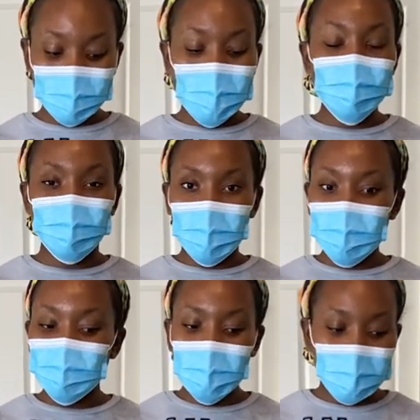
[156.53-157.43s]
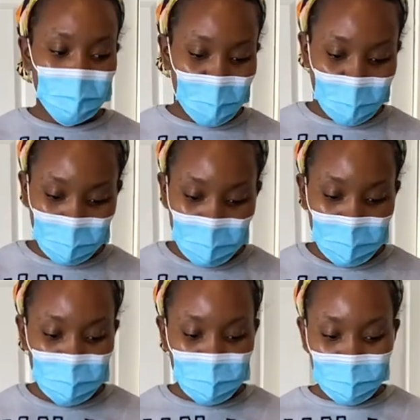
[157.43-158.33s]
That's really really bad.
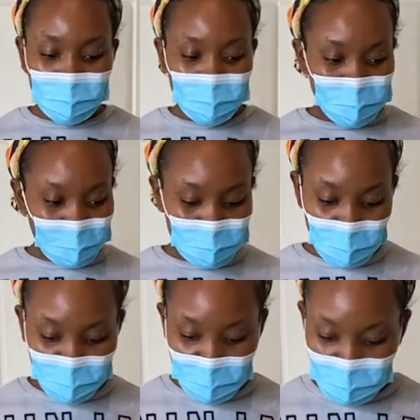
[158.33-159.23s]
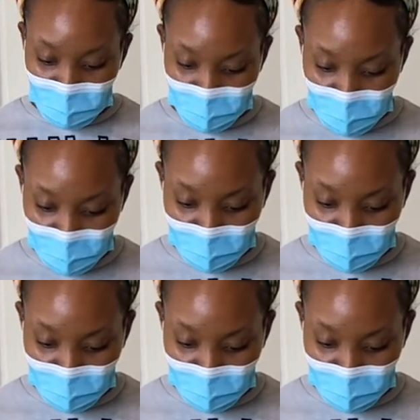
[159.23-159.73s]
So let's let's get right into the video.